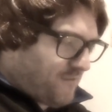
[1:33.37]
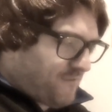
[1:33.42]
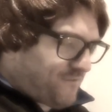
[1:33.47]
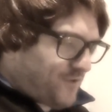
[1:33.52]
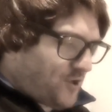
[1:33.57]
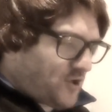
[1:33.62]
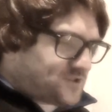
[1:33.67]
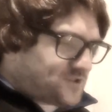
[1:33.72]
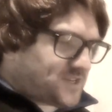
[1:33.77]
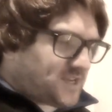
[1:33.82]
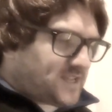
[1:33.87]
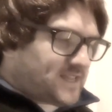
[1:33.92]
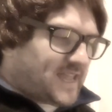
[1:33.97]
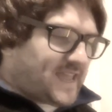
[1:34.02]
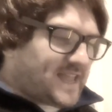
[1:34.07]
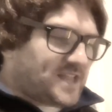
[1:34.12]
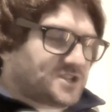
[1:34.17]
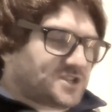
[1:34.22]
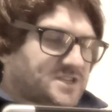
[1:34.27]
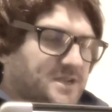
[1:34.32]

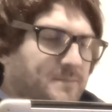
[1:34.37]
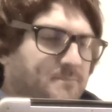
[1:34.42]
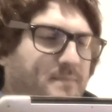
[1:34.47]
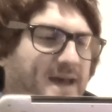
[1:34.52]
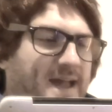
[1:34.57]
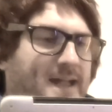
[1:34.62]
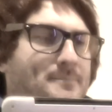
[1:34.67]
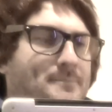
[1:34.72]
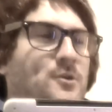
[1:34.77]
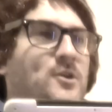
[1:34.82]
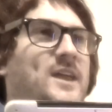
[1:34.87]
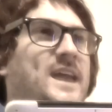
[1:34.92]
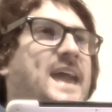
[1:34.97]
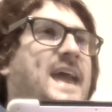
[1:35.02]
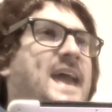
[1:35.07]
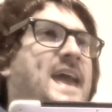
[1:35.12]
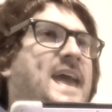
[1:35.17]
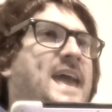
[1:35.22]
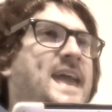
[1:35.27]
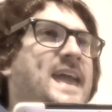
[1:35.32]
13-inch MacBook
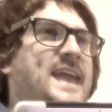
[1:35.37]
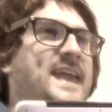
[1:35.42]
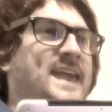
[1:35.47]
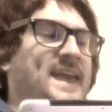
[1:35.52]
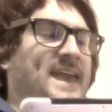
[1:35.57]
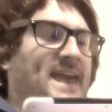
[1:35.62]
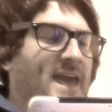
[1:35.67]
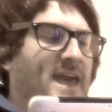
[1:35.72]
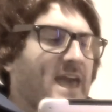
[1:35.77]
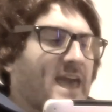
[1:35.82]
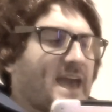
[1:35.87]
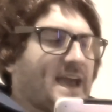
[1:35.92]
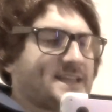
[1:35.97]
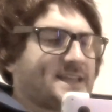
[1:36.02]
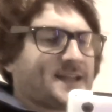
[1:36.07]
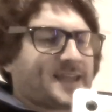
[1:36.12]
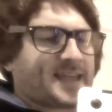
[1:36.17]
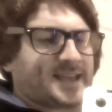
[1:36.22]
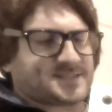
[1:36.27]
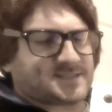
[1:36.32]
Air here, and
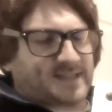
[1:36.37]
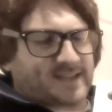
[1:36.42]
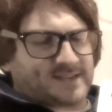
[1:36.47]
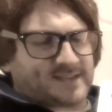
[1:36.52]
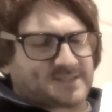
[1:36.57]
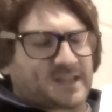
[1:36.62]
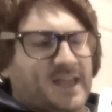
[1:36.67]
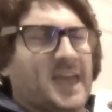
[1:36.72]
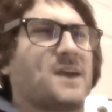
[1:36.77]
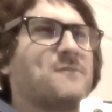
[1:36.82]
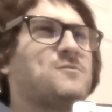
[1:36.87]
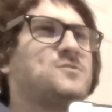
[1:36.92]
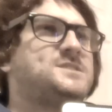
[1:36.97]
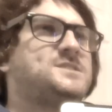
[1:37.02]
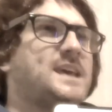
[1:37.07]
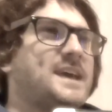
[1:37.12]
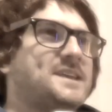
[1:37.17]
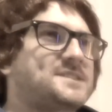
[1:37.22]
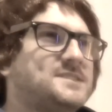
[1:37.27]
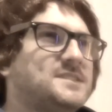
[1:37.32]
I guess, like I said, I haven't
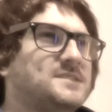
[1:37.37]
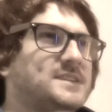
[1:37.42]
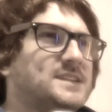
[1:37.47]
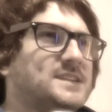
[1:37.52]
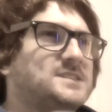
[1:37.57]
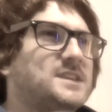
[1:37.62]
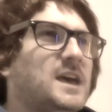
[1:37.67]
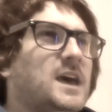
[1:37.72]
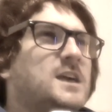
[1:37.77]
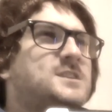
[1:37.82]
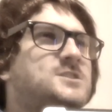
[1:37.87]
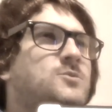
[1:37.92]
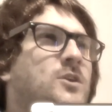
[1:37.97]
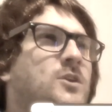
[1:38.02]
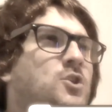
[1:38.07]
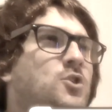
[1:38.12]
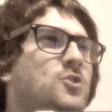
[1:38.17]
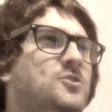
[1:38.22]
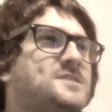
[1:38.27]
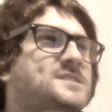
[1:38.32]
tested it, so I
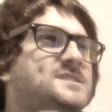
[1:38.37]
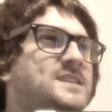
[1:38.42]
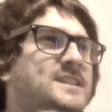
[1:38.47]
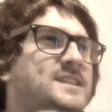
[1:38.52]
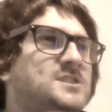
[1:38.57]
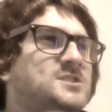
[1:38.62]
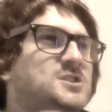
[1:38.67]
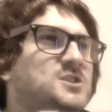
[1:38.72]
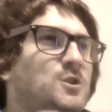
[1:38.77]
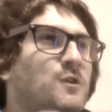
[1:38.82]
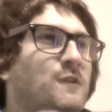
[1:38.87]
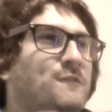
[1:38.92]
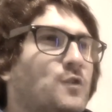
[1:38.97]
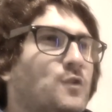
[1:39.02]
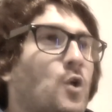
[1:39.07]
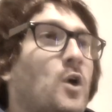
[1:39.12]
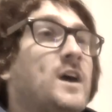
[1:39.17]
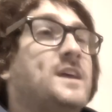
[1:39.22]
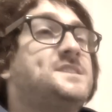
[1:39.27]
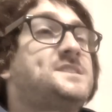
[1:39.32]
could sell it to you
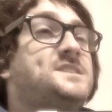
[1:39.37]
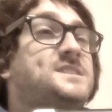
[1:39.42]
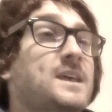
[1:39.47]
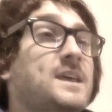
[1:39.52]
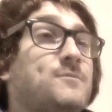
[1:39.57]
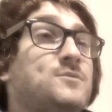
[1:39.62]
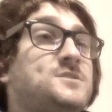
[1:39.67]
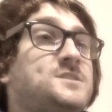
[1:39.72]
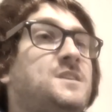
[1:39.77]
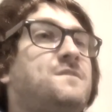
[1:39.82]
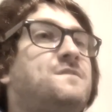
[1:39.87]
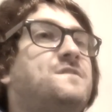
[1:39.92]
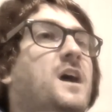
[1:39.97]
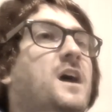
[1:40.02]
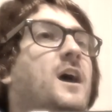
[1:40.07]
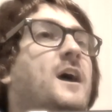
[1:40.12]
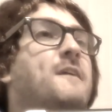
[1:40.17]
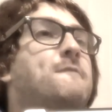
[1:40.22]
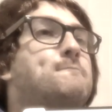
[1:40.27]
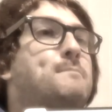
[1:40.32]
for
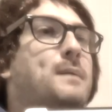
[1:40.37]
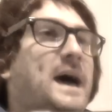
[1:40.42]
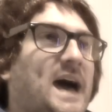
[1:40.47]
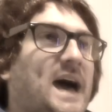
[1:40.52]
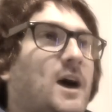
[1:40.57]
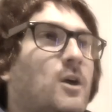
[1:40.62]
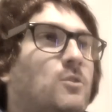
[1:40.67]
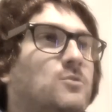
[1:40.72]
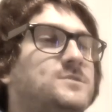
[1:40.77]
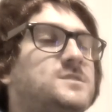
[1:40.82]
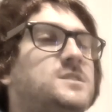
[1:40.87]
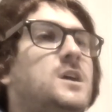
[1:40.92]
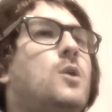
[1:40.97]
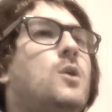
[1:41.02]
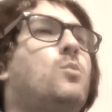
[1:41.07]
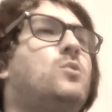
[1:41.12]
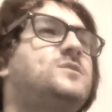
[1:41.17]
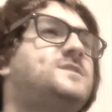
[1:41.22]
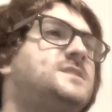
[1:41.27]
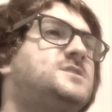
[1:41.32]
£75,
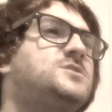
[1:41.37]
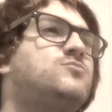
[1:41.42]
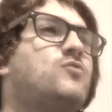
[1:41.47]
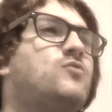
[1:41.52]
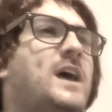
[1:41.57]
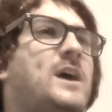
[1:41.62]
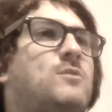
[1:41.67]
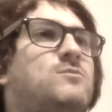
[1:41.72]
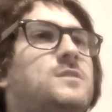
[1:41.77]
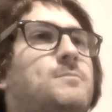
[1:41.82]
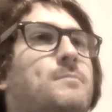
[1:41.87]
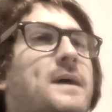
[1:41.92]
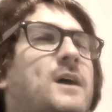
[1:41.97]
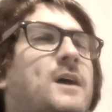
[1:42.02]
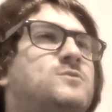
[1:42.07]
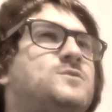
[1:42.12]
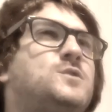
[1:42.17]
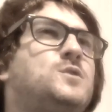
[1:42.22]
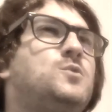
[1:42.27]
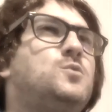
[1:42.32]
what is around
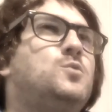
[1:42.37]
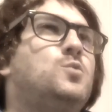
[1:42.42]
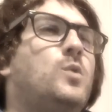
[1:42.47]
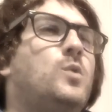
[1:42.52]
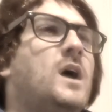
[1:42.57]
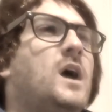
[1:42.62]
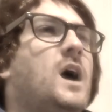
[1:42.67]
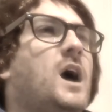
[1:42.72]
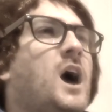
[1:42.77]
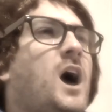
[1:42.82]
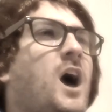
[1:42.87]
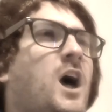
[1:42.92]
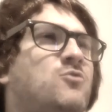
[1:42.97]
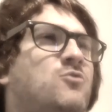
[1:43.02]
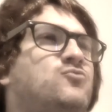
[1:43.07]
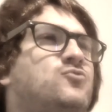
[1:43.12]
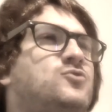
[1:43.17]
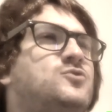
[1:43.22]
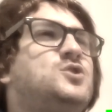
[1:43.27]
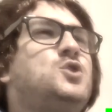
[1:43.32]
about, ooh,
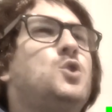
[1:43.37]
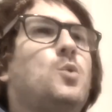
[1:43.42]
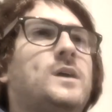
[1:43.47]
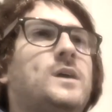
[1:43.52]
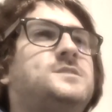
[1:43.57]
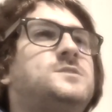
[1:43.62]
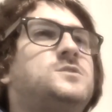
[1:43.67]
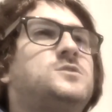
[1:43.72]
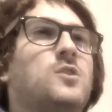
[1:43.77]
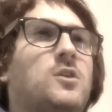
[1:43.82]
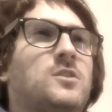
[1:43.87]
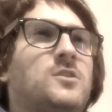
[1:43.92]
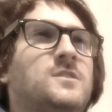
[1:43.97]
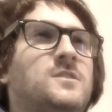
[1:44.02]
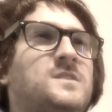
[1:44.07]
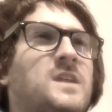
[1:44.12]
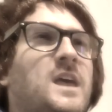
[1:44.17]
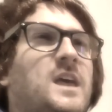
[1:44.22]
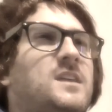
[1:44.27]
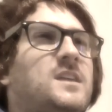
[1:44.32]
100 US
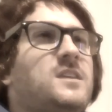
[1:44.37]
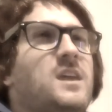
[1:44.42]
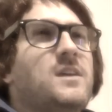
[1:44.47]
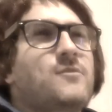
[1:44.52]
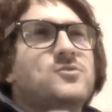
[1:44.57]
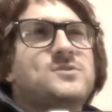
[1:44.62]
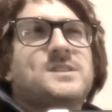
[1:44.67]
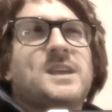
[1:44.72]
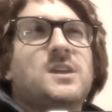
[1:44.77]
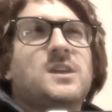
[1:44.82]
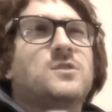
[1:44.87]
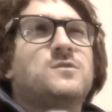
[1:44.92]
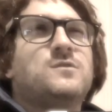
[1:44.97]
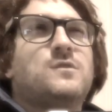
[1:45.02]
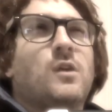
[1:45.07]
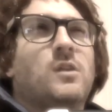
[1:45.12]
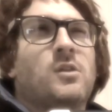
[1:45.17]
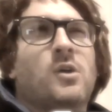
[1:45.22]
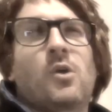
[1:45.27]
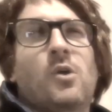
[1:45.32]
dollars, give or take a
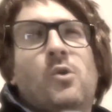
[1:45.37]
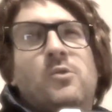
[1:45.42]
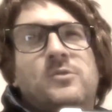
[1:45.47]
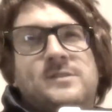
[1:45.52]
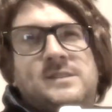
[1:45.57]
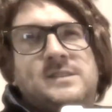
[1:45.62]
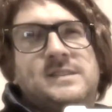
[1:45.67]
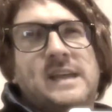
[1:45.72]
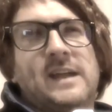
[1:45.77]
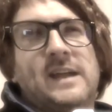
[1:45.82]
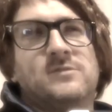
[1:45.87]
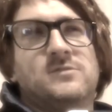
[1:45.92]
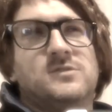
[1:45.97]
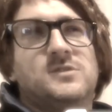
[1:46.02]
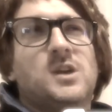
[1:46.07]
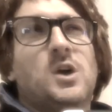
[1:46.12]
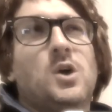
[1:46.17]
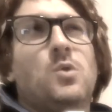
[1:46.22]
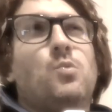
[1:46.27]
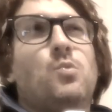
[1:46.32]
dollar or
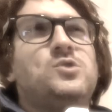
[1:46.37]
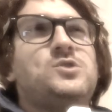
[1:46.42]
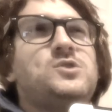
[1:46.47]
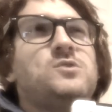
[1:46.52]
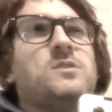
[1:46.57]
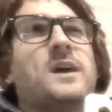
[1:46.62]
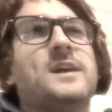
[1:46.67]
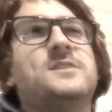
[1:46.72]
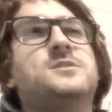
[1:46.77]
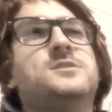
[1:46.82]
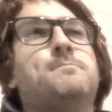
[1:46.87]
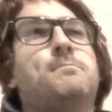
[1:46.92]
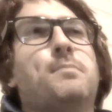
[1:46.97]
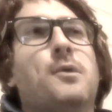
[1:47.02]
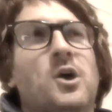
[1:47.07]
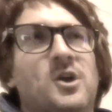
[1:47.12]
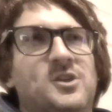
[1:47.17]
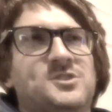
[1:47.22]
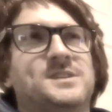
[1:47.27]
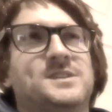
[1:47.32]
cent. Would you like to
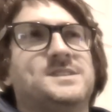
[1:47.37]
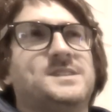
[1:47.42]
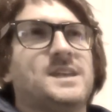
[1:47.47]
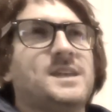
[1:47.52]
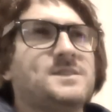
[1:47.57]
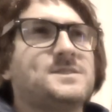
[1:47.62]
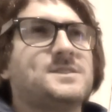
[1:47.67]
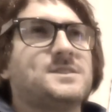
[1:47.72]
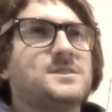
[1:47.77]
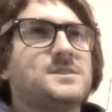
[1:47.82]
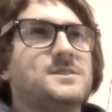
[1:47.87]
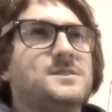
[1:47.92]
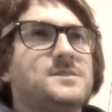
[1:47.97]
purchase it?